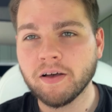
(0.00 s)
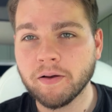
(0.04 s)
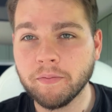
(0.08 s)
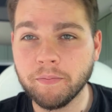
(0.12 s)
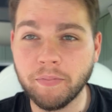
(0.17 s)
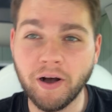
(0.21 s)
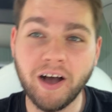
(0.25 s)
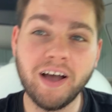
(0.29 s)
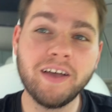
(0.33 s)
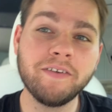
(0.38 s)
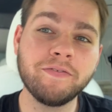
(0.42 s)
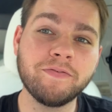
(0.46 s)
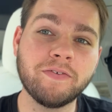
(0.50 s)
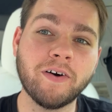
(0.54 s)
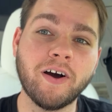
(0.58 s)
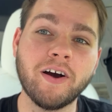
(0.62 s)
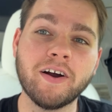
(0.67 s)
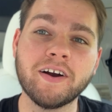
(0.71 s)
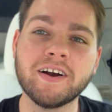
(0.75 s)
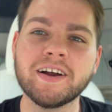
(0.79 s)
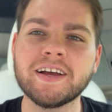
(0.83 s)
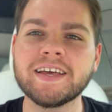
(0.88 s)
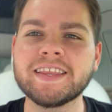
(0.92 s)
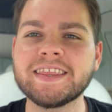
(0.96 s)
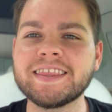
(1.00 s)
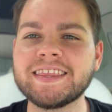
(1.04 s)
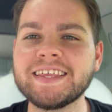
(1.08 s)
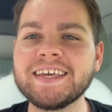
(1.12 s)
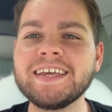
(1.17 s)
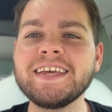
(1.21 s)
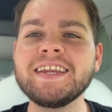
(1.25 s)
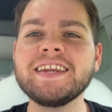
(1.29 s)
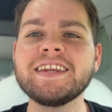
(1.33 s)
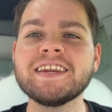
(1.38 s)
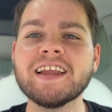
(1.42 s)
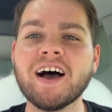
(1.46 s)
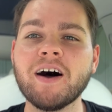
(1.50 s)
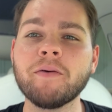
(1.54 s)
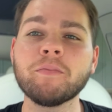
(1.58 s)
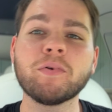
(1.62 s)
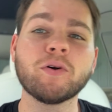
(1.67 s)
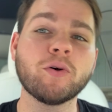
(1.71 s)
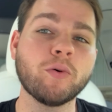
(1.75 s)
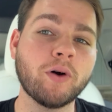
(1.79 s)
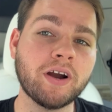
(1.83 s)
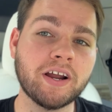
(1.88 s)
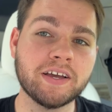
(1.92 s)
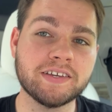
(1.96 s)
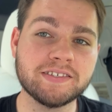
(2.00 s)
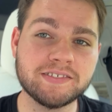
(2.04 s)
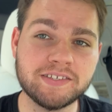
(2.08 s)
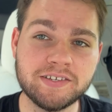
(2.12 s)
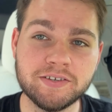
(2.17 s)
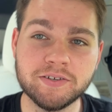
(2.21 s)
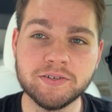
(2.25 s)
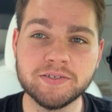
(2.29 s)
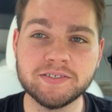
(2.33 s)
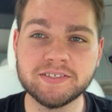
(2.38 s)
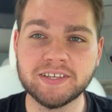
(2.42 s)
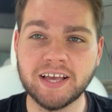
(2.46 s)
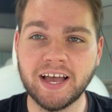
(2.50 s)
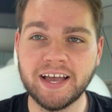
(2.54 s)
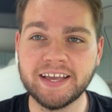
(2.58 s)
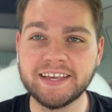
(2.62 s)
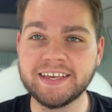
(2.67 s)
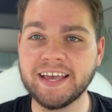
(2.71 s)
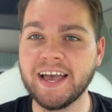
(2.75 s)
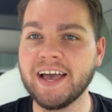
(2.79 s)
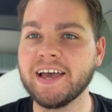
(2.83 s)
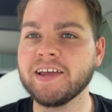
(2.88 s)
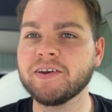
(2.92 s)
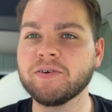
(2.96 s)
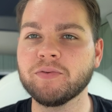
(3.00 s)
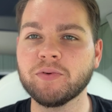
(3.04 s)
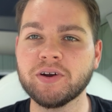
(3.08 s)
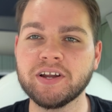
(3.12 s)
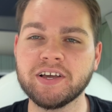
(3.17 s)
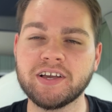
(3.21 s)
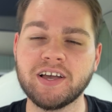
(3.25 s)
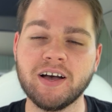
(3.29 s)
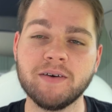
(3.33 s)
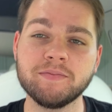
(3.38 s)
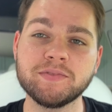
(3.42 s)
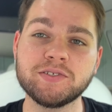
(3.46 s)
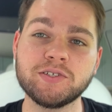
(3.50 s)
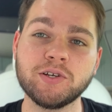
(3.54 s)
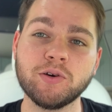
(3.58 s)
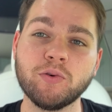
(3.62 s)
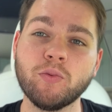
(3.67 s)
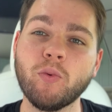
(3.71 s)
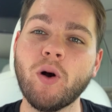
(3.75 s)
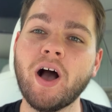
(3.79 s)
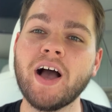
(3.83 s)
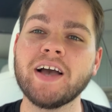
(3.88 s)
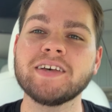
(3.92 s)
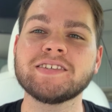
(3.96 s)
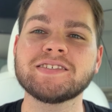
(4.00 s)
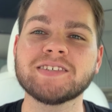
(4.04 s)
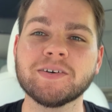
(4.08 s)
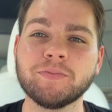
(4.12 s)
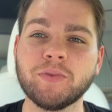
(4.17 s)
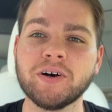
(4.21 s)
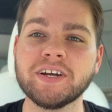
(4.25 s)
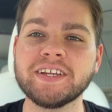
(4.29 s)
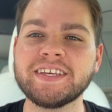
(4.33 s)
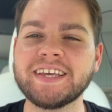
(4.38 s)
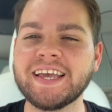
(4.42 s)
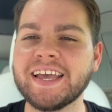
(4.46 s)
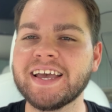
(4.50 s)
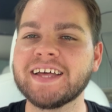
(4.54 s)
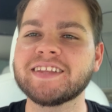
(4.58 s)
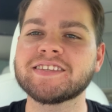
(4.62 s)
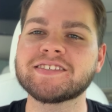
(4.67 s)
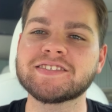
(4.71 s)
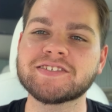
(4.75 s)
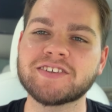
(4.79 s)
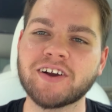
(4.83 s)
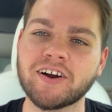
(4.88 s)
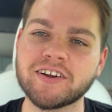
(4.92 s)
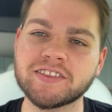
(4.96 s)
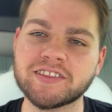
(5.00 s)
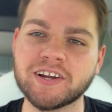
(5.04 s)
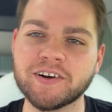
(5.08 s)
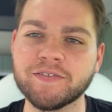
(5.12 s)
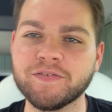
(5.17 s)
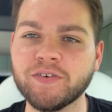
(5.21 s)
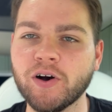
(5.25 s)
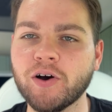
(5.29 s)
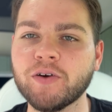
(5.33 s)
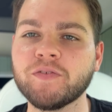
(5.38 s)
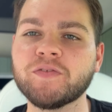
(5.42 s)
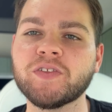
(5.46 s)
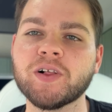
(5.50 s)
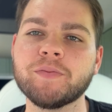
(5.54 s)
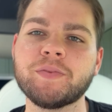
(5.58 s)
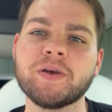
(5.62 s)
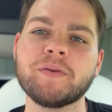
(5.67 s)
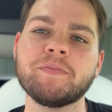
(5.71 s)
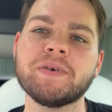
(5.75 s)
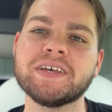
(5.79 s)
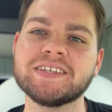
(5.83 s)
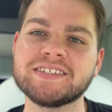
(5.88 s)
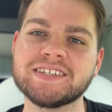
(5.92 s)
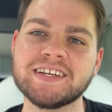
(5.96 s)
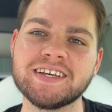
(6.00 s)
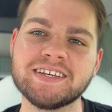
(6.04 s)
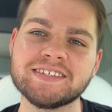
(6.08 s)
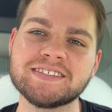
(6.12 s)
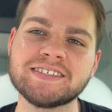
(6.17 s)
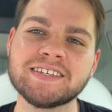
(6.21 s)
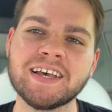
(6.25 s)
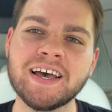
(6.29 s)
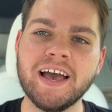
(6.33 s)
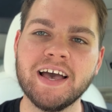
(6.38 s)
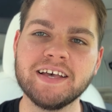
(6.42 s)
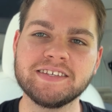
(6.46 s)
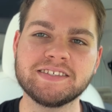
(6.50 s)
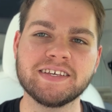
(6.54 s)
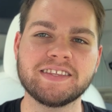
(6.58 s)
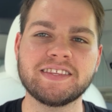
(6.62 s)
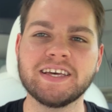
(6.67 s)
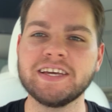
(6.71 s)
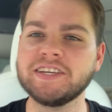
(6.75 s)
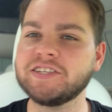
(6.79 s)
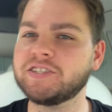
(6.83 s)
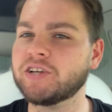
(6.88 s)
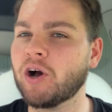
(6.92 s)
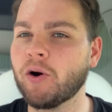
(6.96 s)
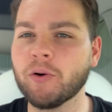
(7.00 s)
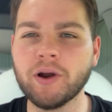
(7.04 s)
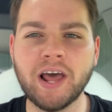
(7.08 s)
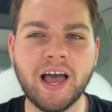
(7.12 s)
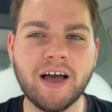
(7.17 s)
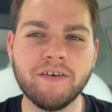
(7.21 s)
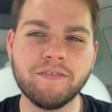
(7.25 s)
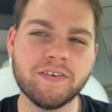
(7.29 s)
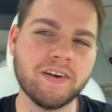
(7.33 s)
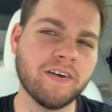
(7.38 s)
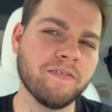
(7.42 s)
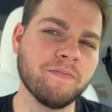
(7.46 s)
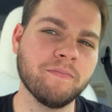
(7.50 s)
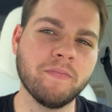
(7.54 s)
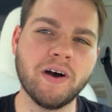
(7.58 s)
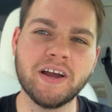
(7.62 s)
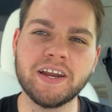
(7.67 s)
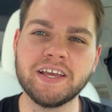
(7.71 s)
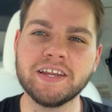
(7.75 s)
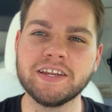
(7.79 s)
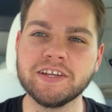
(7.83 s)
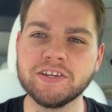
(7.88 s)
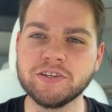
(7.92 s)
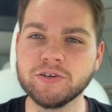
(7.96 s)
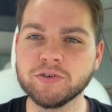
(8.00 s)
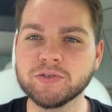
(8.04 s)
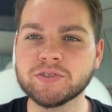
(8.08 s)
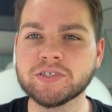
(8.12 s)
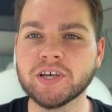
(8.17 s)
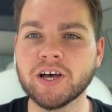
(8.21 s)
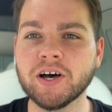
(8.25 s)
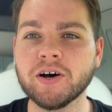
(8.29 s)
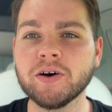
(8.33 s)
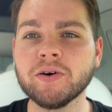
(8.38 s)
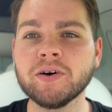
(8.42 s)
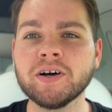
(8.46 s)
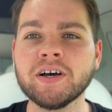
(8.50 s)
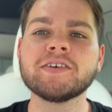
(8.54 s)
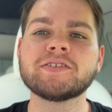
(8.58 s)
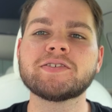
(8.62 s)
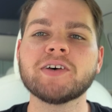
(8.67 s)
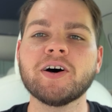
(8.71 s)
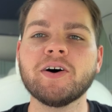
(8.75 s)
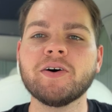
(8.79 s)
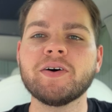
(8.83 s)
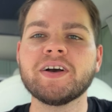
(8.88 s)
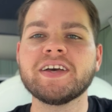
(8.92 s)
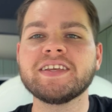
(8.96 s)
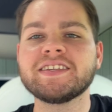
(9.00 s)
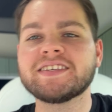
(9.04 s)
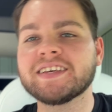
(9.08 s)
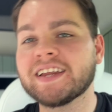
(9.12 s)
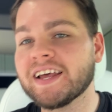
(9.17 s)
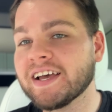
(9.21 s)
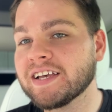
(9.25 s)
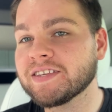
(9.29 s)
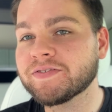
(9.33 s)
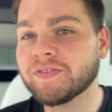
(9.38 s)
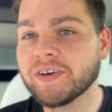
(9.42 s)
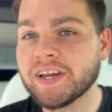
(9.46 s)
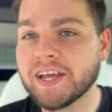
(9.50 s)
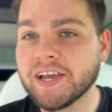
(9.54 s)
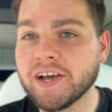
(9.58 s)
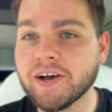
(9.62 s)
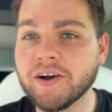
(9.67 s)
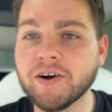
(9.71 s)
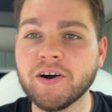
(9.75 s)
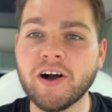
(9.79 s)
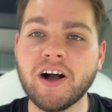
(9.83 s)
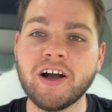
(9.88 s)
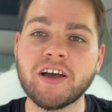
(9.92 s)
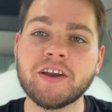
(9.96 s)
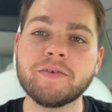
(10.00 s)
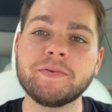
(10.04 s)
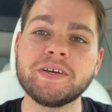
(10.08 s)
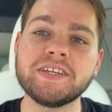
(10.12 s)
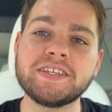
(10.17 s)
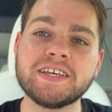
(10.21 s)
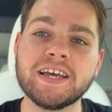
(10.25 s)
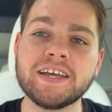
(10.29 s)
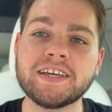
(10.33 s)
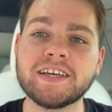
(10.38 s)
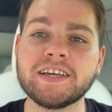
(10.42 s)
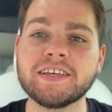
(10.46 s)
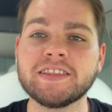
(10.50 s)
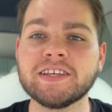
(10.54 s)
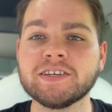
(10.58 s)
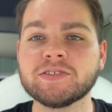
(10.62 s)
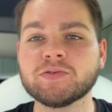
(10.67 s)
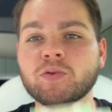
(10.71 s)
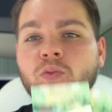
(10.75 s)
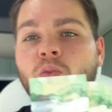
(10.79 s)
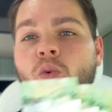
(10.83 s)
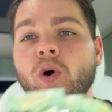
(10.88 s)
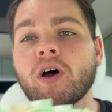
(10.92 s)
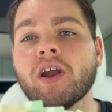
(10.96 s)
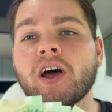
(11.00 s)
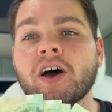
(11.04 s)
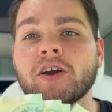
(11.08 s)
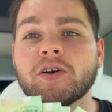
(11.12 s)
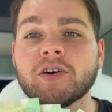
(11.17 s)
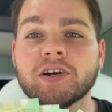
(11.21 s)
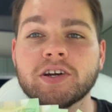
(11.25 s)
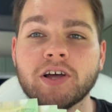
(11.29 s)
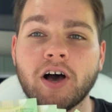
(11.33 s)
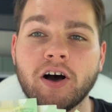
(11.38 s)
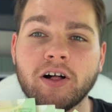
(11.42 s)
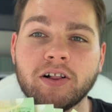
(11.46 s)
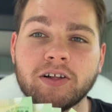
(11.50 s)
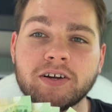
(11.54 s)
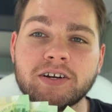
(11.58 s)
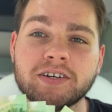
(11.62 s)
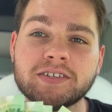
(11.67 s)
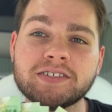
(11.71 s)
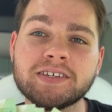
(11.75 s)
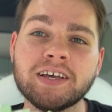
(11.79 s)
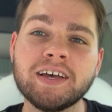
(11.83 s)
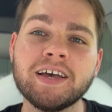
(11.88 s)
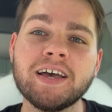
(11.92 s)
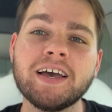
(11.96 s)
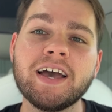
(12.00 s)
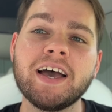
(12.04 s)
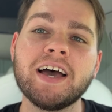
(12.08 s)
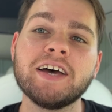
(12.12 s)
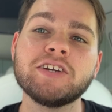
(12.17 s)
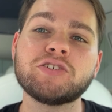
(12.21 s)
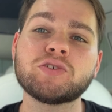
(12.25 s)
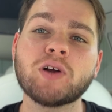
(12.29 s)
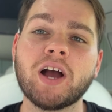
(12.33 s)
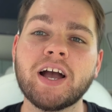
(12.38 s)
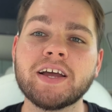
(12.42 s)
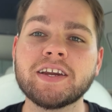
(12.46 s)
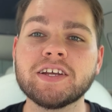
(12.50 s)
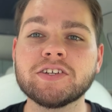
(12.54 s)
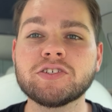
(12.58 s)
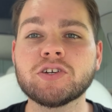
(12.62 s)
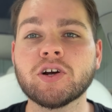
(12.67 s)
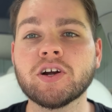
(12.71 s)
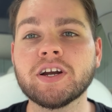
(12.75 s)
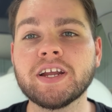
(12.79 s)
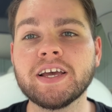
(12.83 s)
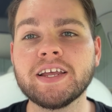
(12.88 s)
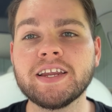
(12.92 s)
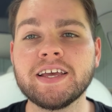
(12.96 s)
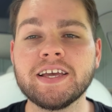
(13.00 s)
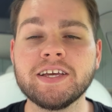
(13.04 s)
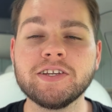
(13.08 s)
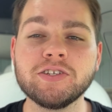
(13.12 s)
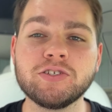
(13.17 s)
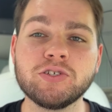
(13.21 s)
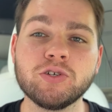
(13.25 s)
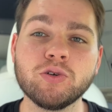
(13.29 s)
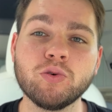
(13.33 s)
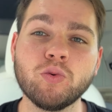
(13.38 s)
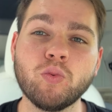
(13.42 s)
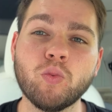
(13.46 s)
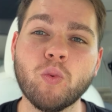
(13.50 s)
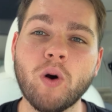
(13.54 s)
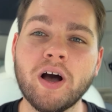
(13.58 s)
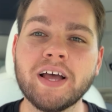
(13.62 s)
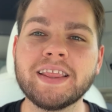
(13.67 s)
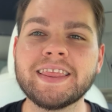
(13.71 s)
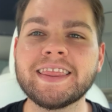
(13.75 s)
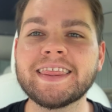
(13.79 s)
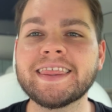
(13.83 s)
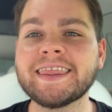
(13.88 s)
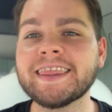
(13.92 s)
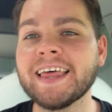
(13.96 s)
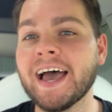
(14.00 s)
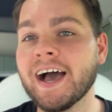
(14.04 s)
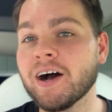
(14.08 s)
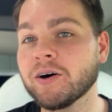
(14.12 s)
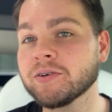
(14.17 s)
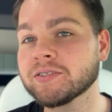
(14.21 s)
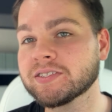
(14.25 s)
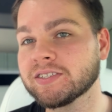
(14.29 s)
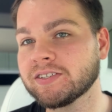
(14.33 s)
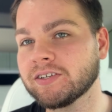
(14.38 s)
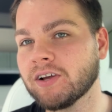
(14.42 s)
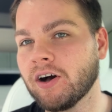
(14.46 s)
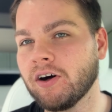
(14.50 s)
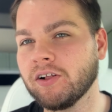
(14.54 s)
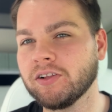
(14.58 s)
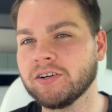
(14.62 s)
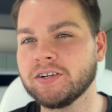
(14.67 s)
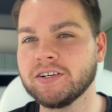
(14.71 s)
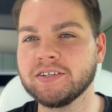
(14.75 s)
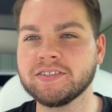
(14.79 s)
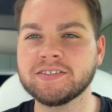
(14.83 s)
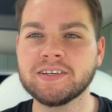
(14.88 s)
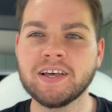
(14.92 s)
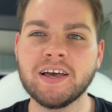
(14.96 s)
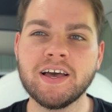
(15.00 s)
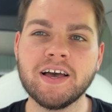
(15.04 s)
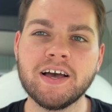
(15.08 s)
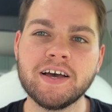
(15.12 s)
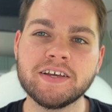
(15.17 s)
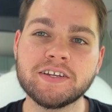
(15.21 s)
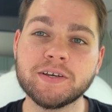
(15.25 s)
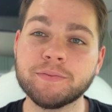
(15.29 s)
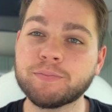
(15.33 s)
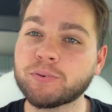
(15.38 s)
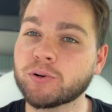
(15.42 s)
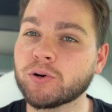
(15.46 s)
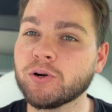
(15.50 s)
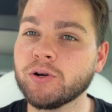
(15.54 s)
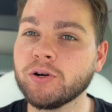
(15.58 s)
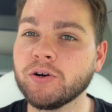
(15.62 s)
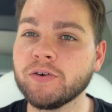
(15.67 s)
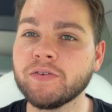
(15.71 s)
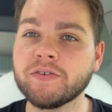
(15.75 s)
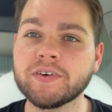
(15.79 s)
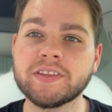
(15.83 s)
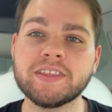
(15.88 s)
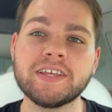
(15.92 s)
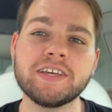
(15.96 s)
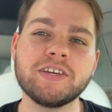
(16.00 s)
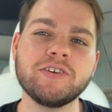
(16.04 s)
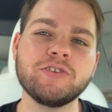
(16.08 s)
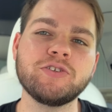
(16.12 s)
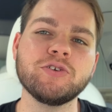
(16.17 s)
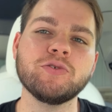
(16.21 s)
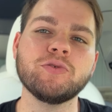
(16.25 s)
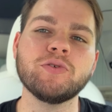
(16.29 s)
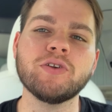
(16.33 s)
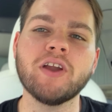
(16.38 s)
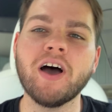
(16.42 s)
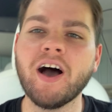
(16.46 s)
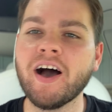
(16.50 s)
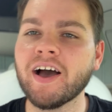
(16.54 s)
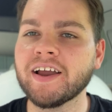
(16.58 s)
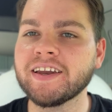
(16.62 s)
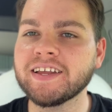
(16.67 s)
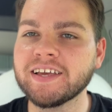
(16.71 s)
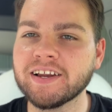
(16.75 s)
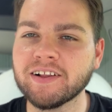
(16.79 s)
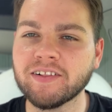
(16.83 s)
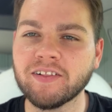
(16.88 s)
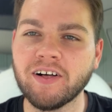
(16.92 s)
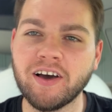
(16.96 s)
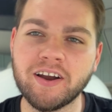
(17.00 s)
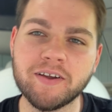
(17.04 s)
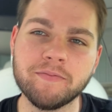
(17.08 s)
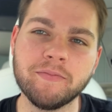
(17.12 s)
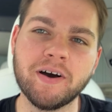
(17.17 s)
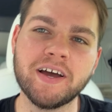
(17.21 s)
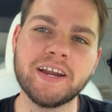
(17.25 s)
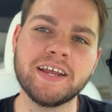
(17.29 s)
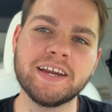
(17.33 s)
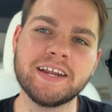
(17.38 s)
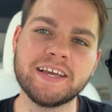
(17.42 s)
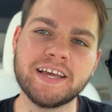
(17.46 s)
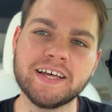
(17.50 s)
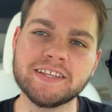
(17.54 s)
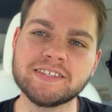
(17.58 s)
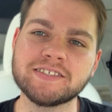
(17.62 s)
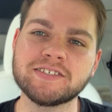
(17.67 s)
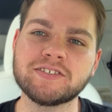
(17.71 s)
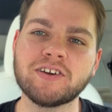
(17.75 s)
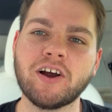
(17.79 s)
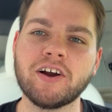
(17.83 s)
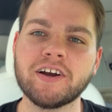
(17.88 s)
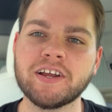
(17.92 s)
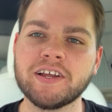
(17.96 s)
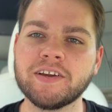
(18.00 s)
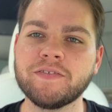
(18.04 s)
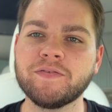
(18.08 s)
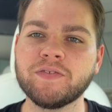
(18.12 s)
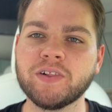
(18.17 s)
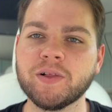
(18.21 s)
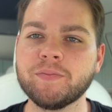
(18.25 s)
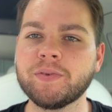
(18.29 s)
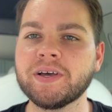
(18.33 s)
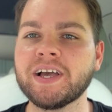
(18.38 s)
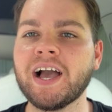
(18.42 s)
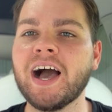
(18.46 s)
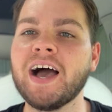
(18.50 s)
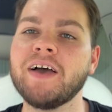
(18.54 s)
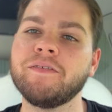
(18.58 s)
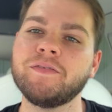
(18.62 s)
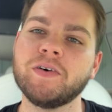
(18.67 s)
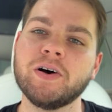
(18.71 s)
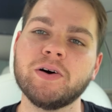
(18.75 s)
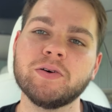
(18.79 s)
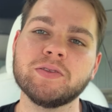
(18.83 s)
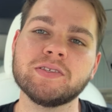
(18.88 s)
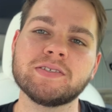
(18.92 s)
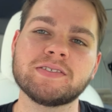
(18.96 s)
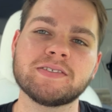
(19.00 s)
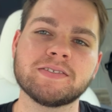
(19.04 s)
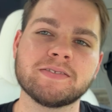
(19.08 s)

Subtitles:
By far, the number one excuse I get when it comes to why someone can't start their phone flipping business is that they don't have enough money to do so. So in today's video, I'm going to be taking this $100 and trying to turn it into $1,000 to prove that you do not need a lot of money to get started flipping iPhones.